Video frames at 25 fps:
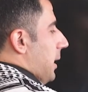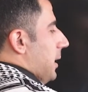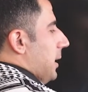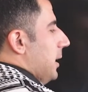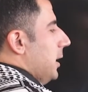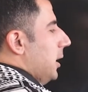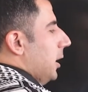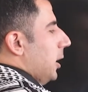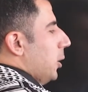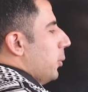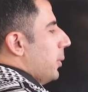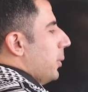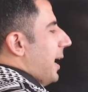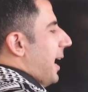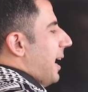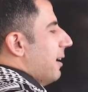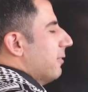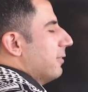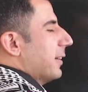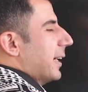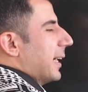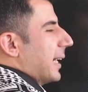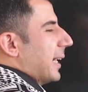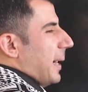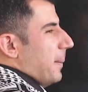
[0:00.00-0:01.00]
Here we
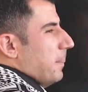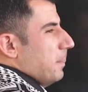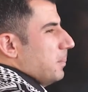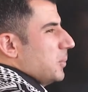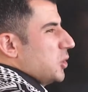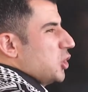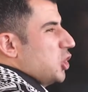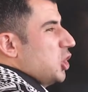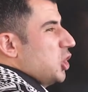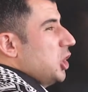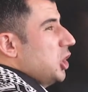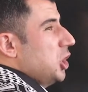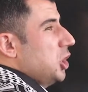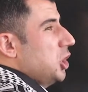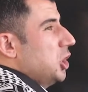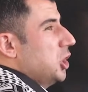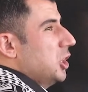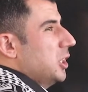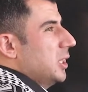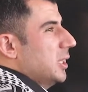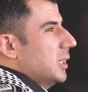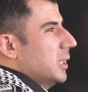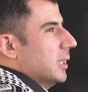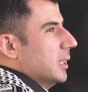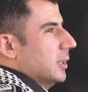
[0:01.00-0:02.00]
have
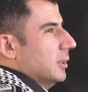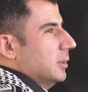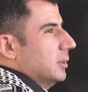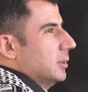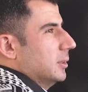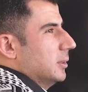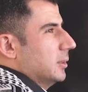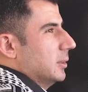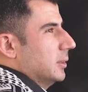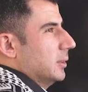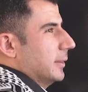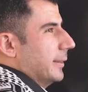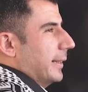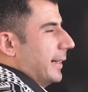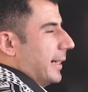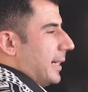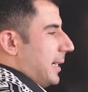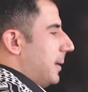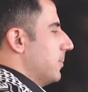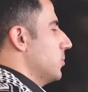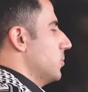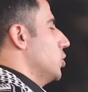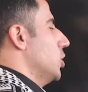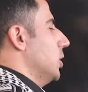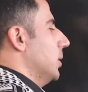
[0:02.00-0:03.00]
Ghamjeen.
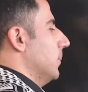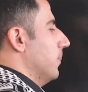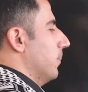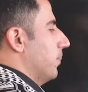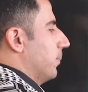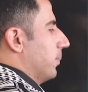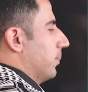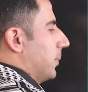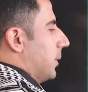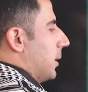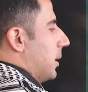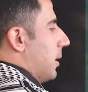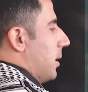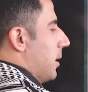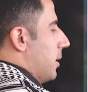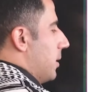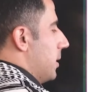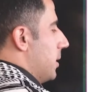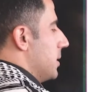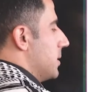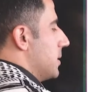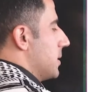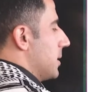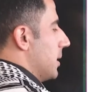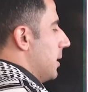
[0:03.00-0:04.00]
Ghamjeen.
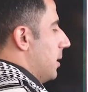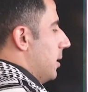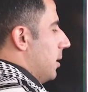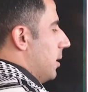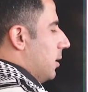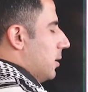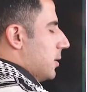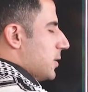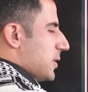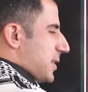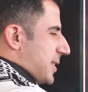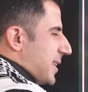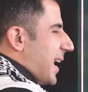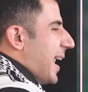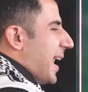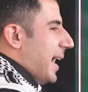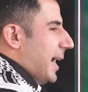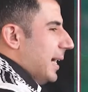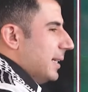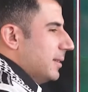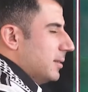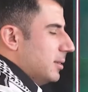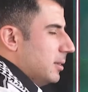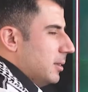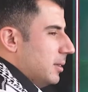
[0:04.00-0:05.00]
This
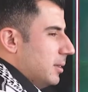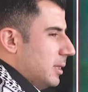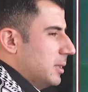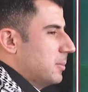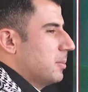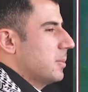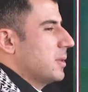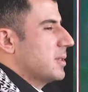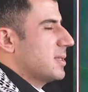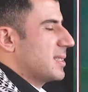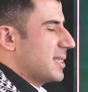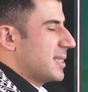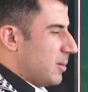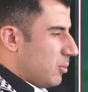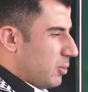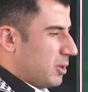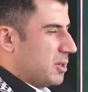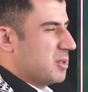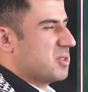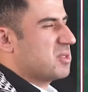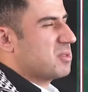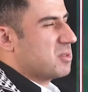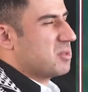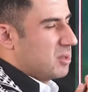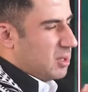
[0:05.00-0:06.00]
sad, it means someone
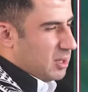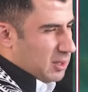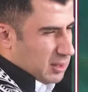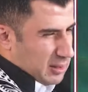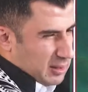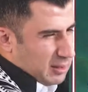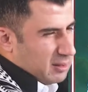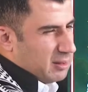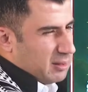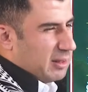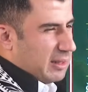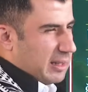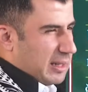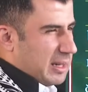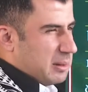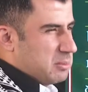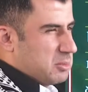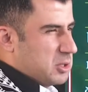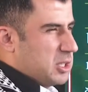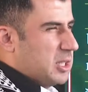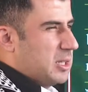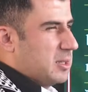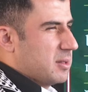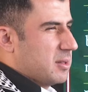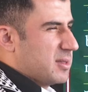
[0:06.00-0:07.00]
is
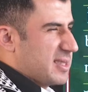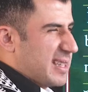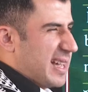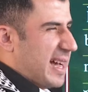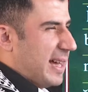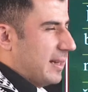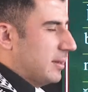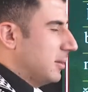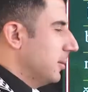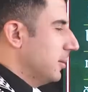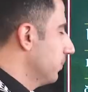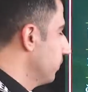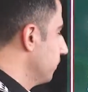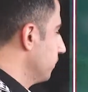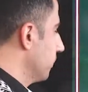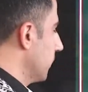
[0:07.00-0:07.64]
Ghamjeen, sad.